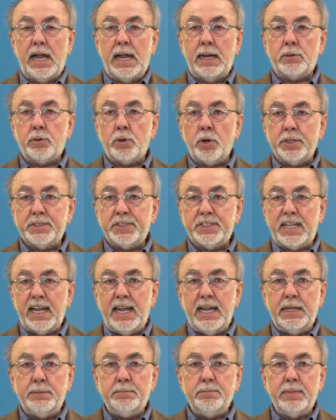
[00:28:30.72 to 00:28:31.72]
across
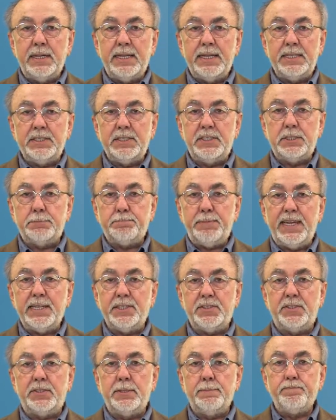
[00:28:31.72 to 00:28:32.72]
time and
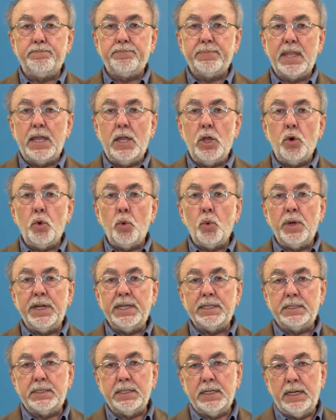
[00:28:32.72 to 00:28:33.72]
space
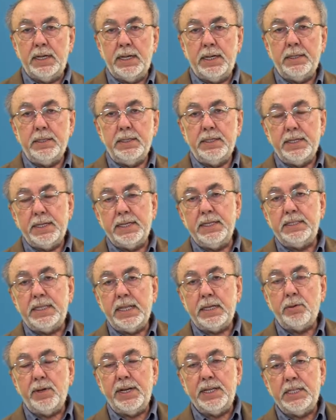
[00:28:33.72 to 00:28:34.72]
with uh,
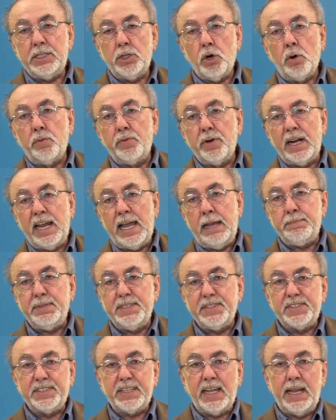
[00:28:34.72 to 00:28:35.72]
integrated
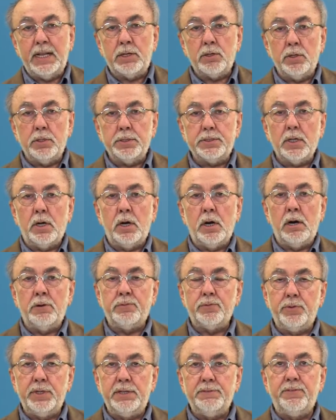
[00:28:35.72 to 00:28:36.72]
overlapping cycles
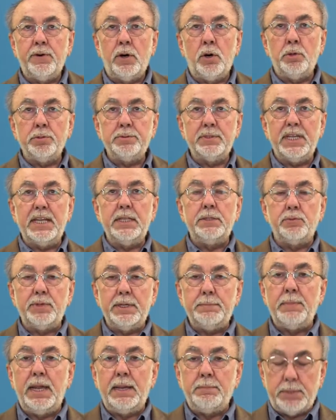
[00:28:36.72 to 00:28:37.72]
of revolt and
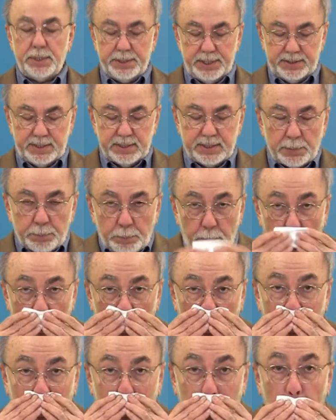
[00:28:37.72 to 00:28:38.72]
remember. This is
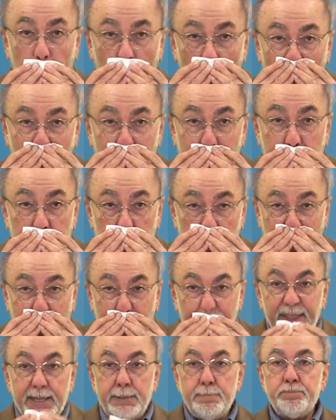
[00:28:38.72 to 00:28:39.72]
important to
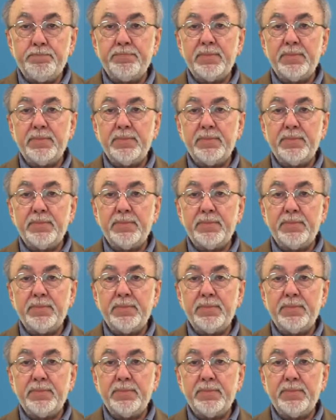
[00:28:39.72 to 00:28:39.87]
understand.